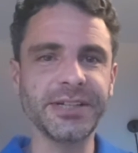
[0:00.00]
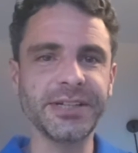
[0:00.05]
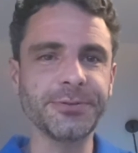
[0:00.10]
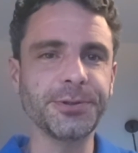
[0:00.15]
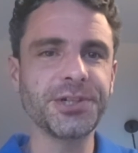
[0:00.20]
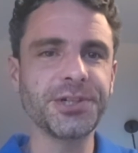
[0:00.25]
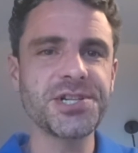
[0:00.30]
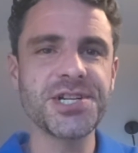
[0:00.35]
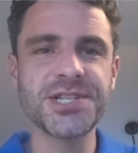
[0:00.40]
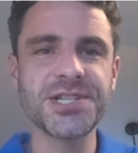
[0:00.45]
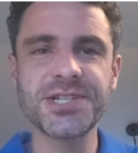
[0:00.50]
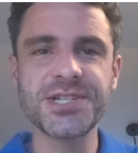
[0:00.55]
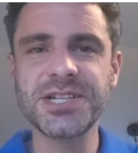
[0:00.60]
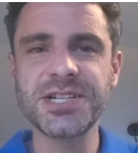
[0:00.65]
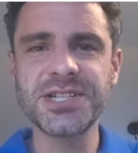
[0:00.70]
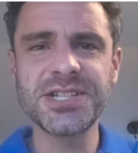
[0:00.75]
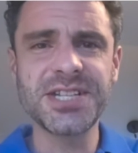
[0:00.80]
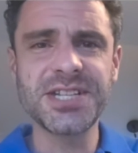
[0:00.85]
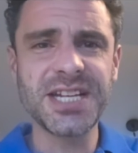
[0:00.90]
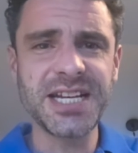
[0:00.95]
which is to
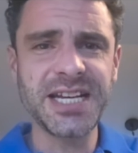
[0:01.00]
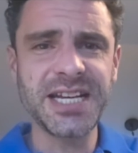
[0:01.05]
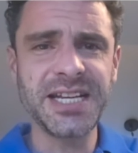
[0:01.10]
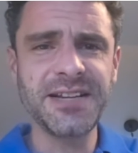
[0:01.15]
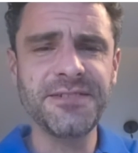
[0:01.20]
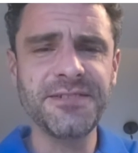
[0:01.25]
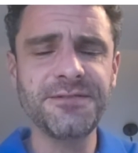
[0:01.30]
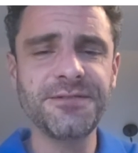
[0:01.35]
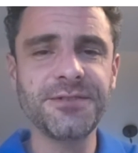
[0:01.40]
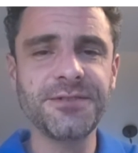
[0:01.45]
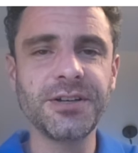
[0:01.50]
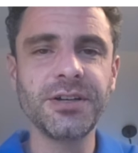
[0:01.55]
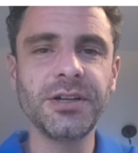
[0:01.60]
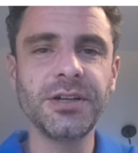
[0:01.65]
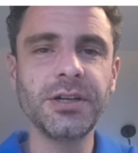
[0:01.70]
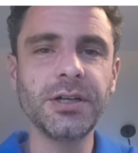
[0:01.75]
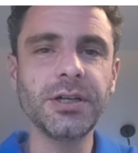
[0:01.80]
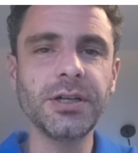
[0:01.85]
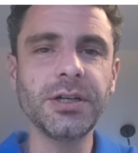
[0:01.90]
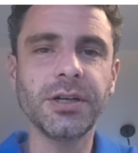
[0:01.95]
save
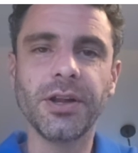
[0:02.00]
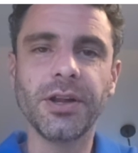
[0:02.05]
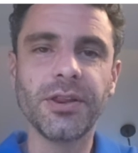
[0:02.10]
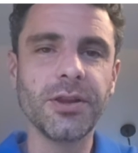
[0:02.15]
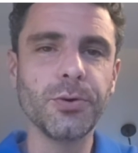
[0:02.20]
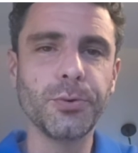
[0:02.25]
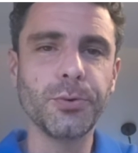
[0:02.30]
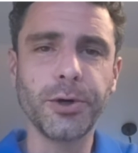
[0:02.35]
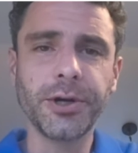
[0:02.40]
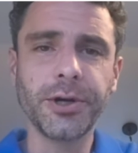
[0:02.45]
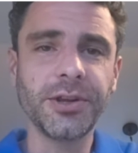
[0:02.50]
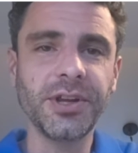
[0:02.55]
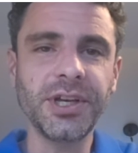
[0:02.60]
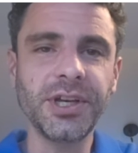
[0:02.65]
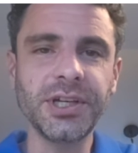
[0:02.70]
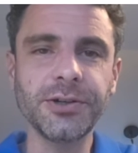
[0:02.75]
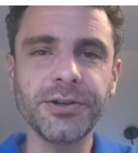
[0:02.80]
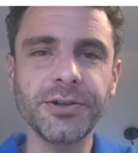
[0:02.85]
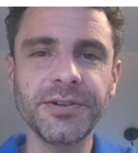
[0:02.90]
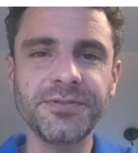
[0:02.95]
the work that
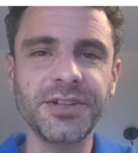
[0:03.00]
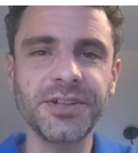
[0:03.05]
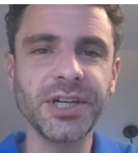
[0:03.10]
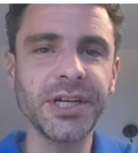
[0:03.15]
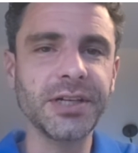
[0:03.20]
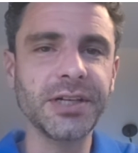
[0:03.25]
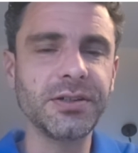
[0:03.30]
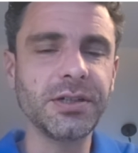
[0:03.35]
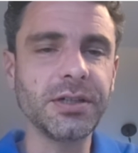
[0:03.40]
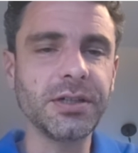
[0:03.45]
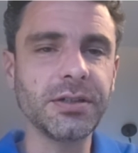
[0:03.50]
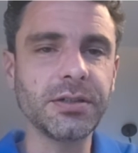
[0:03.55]
you have done.